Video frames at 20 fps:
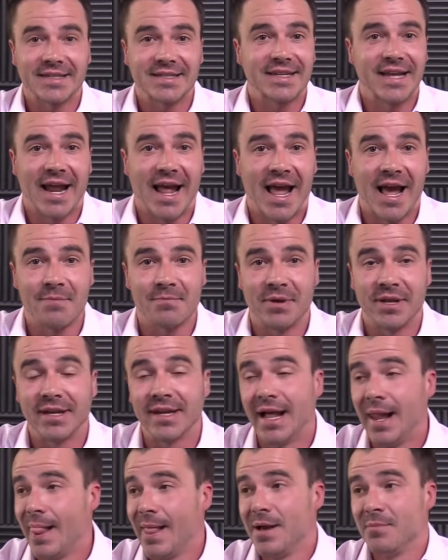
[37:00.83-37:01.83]
going to happen
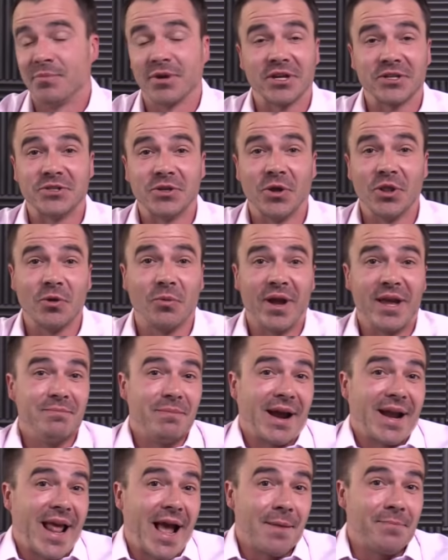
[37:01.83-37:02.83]
because the only way it
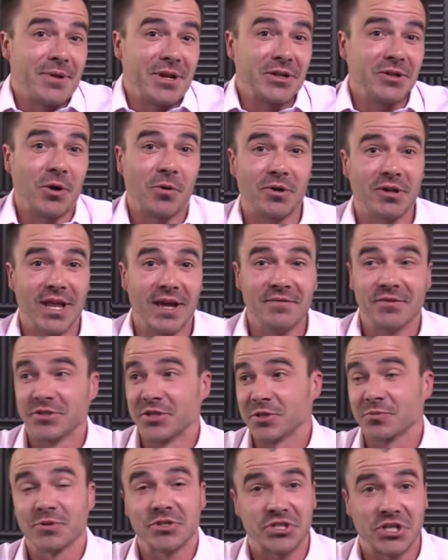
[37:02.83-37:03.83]
might happen at lower levels
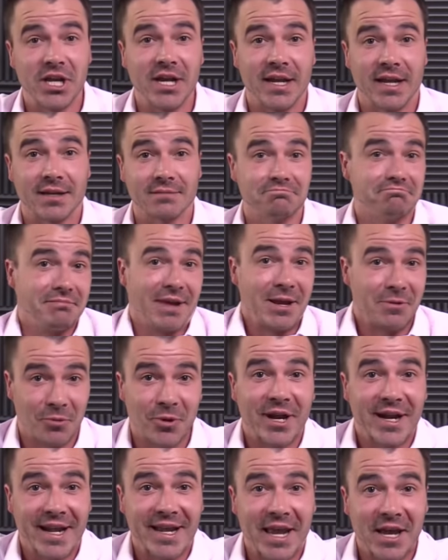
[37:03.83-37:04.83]
is with cheating. And we're
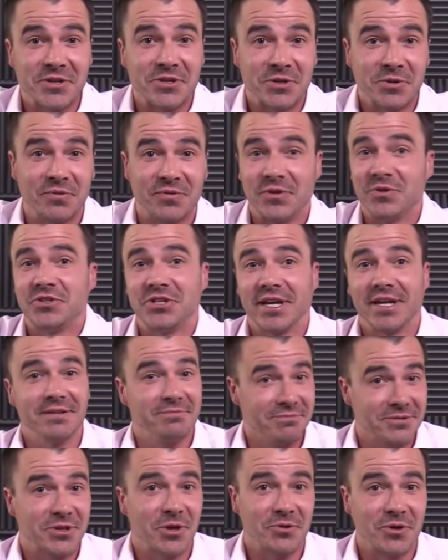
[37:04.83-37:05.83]
going to catch you if you cheat,
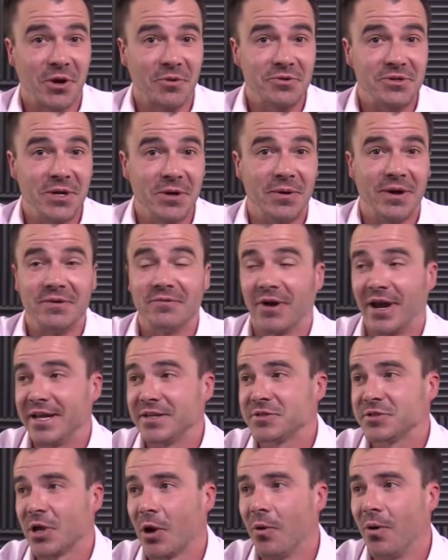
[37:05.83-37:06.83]
so don't do it, right?
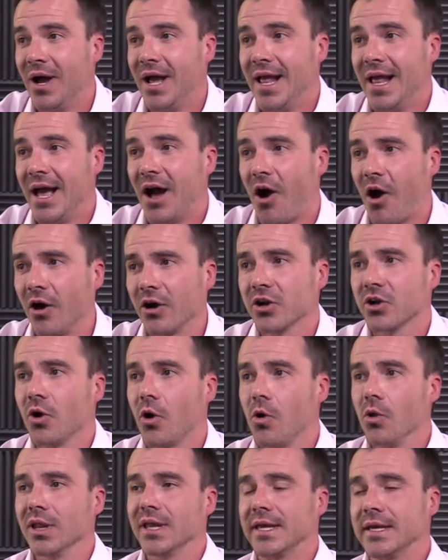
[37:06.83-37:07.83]
So our
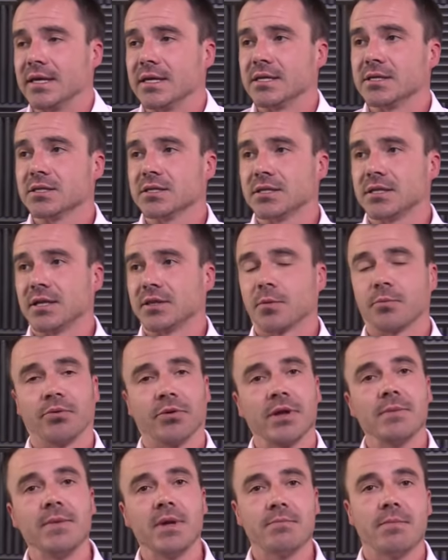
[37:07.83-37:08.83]
goal is that the
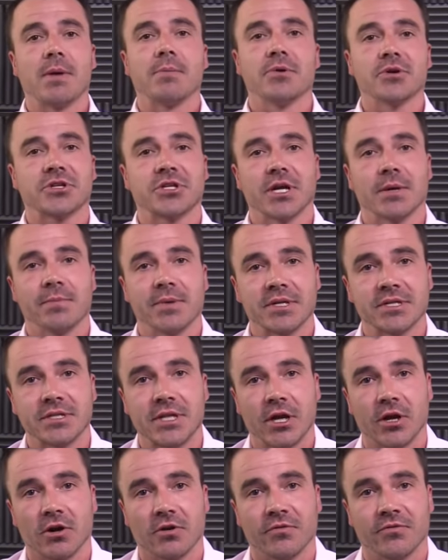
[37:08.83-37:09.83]
premium membership is
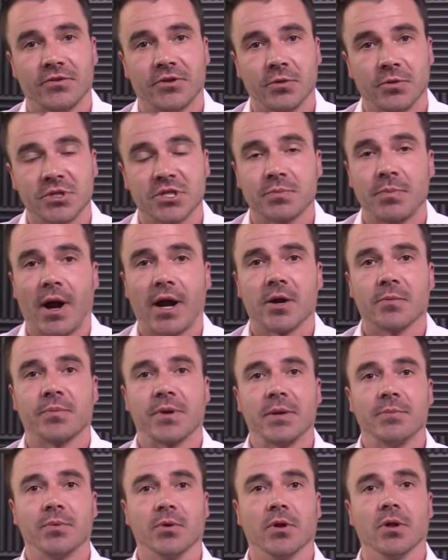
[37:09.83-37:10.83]
there to inspire
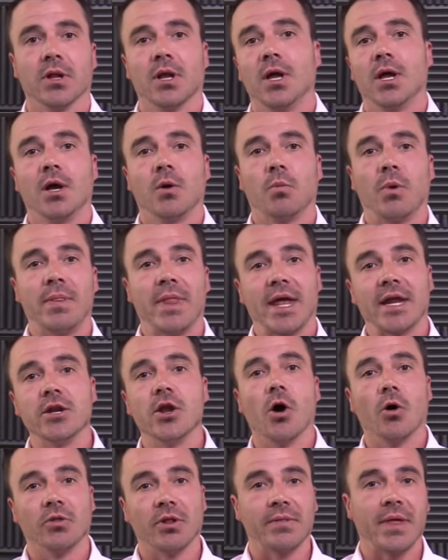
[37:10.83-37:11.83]
people when they
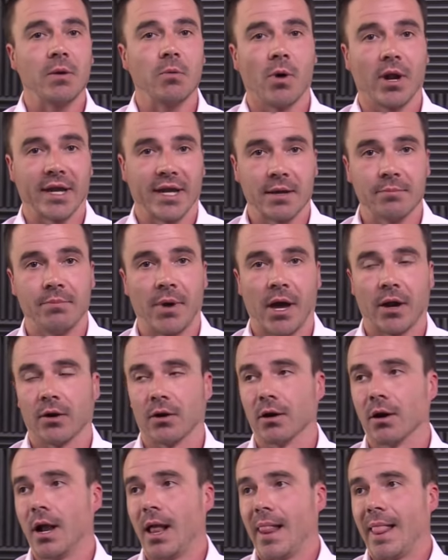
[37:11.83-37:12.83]
know that they want to get
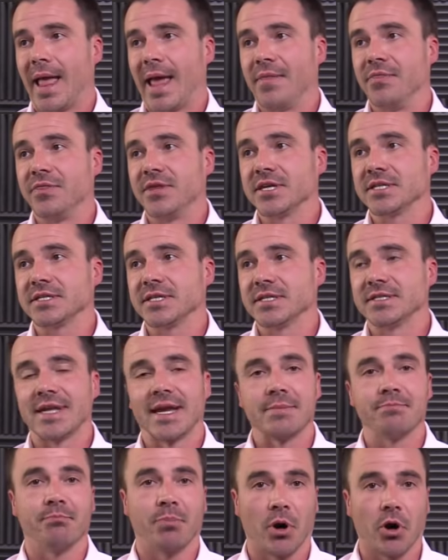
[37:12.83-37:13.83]
better. And this is
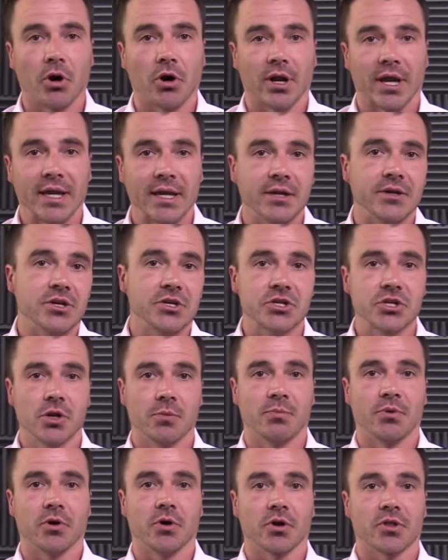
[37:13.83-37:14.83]
a perk, an additional
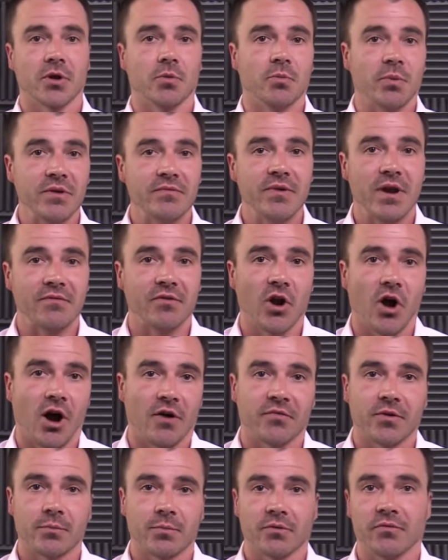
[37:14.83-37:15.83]
perk that we've never
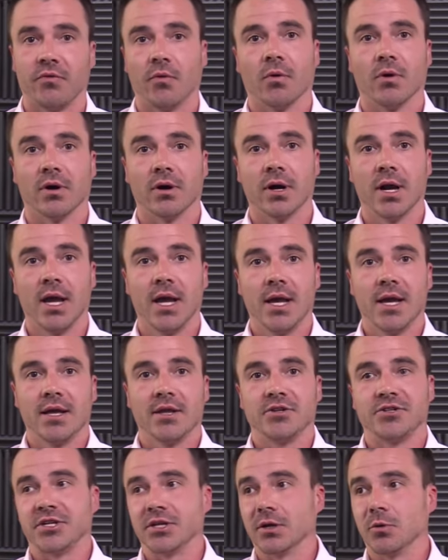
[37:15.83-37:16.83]
offered before
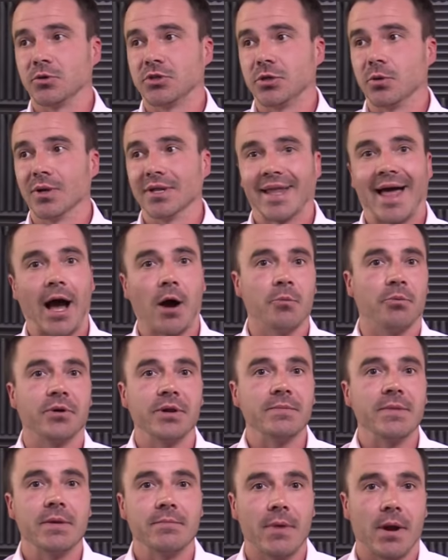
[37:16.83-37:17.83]
to, to allow
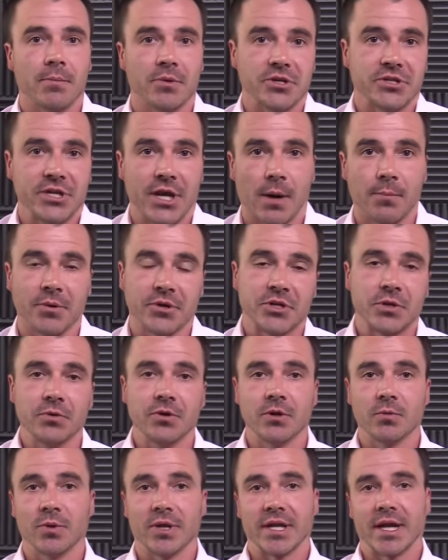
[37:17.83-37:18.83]
premium members the opportunity
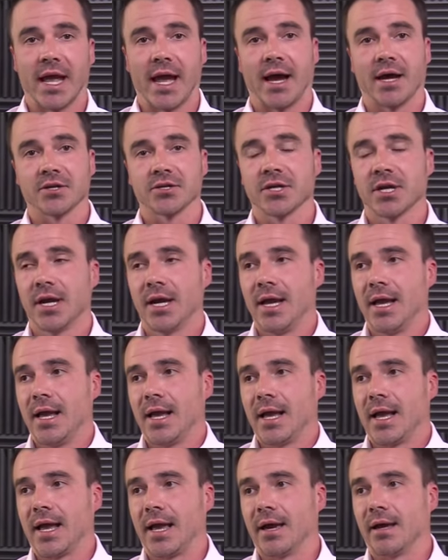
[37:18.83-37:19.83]
to win cash.
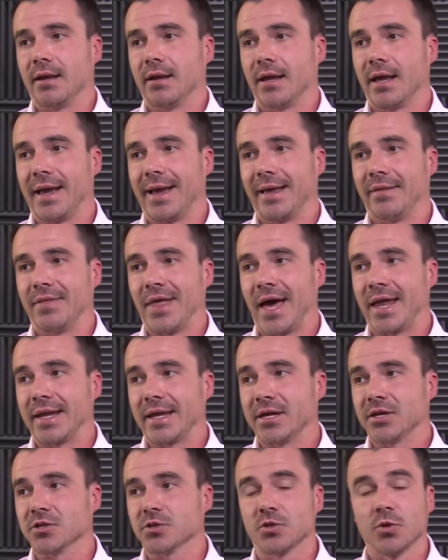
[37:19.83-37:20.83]
And, and that
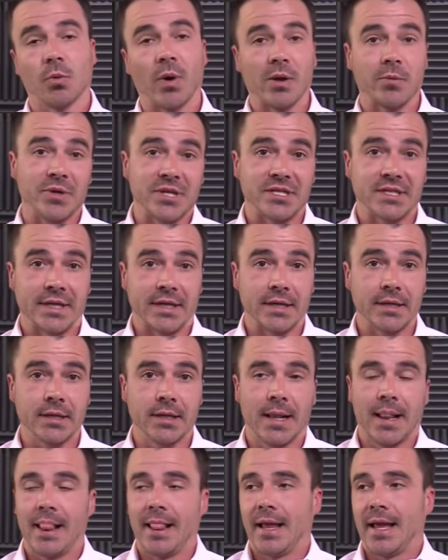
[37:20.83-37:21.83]
is the way we see it.
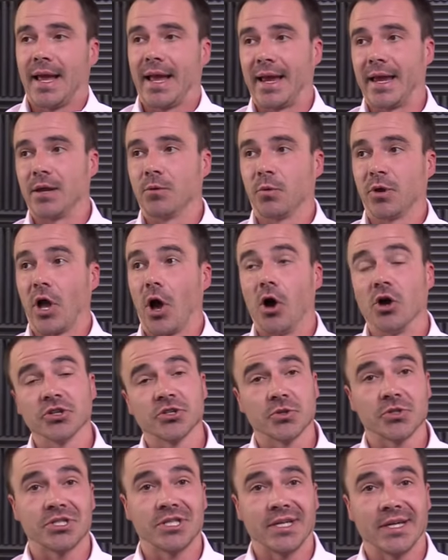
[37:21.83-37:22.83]
And we
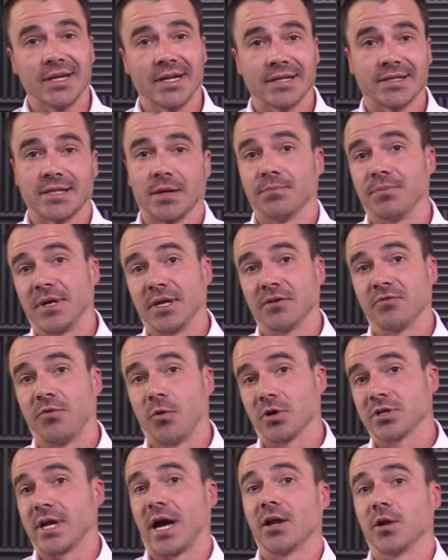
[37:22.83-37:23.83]
also see it as something for
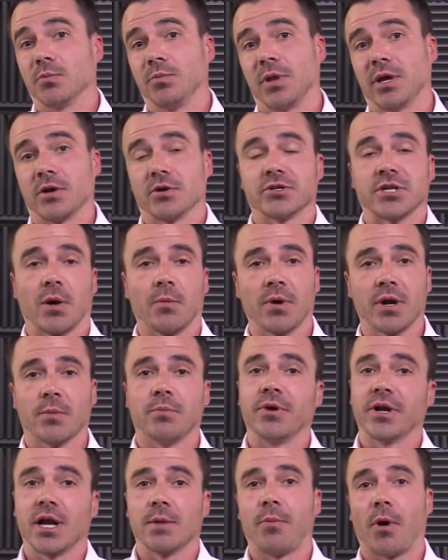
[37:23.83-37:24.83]
title players. I want to
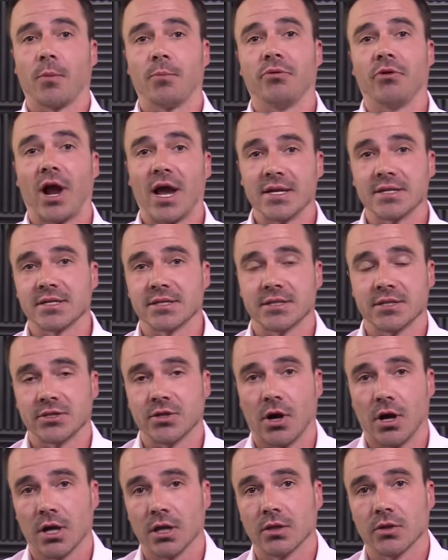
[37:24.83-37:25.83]
bring up our prizes and
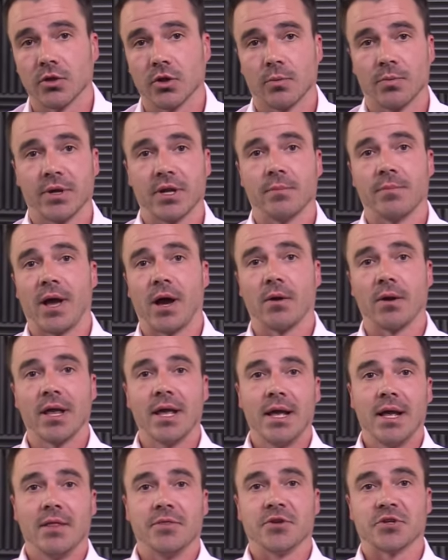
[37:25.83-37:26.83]
talk a little bit about
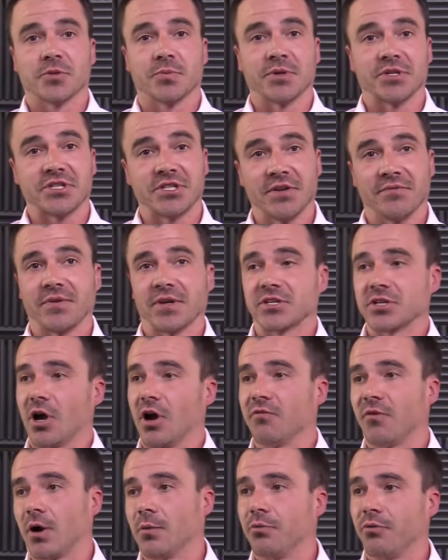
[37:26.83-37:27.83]
the specifics
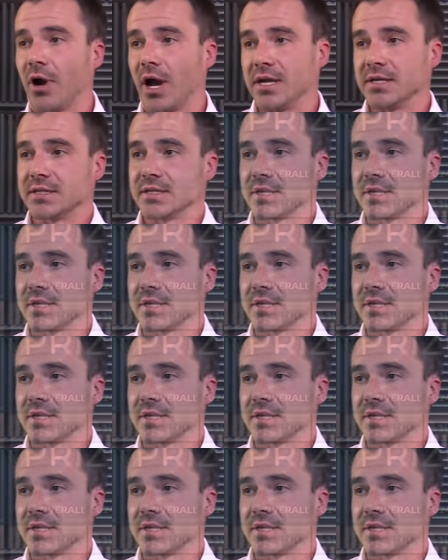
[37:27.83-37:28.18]
of our prizes.